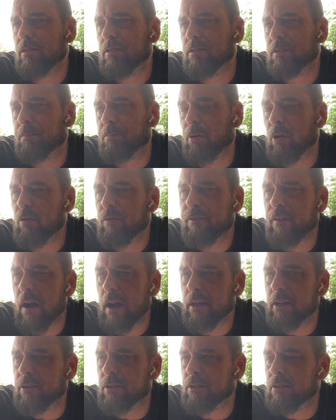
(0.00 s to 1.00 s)
the
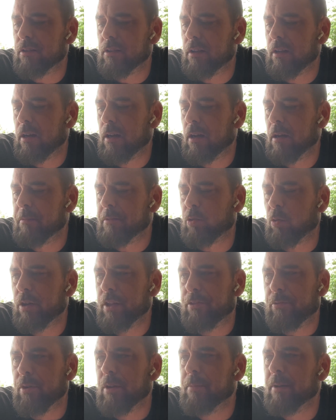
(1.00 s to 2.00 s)
profiler,
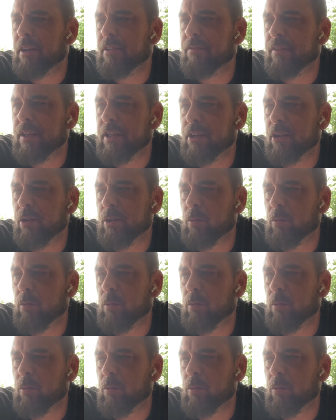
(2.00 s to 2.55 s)
23-minute video.